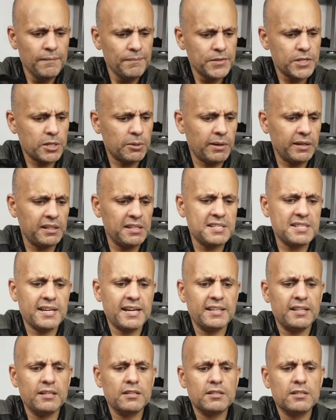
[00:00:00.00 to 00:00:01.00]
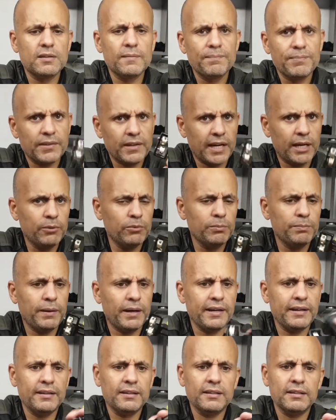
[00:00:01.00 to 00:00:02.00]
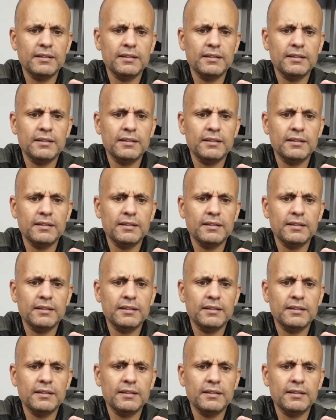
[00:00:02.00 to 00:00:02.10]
So I decided I would buy